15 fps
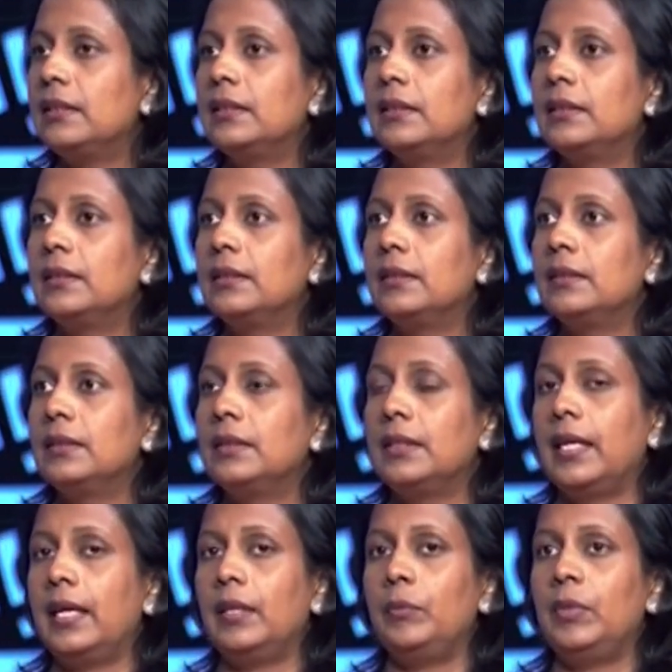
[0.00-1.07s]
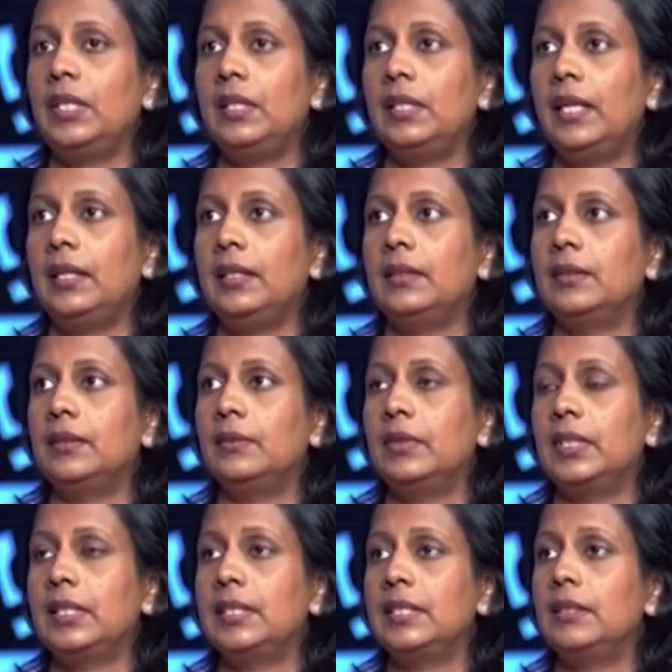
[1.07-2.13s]
It can be like,
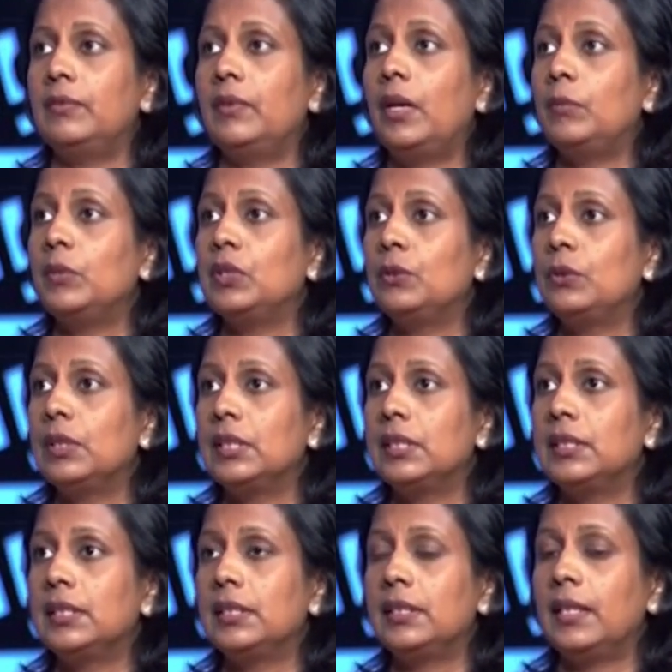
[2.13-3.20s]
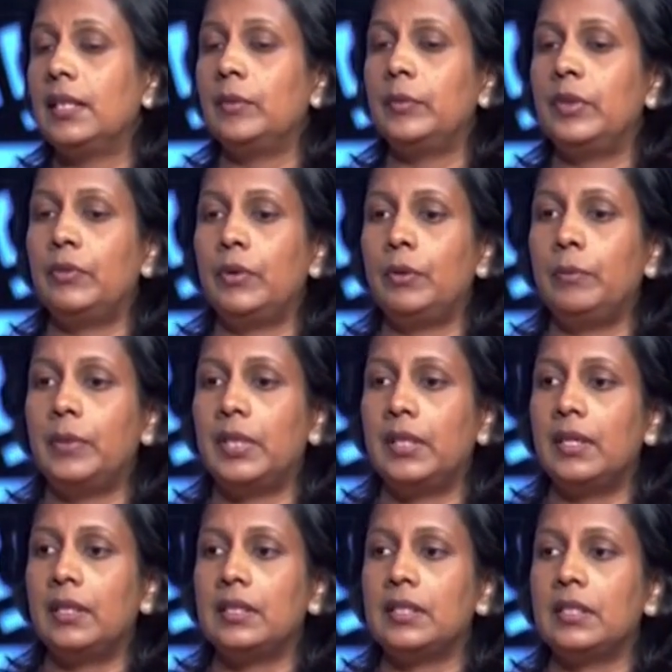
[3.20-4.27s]
when I say pharmaceuticals, it can be from
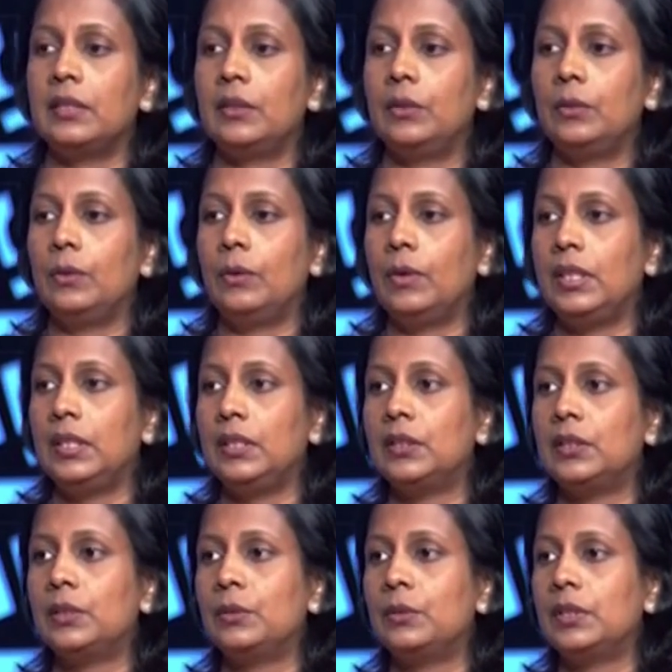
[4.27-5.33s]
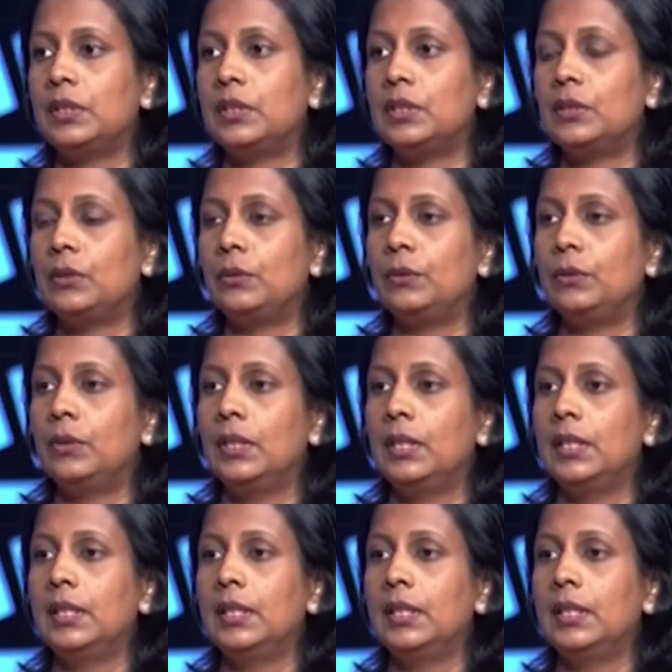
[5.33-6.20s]
production to quality assurance to,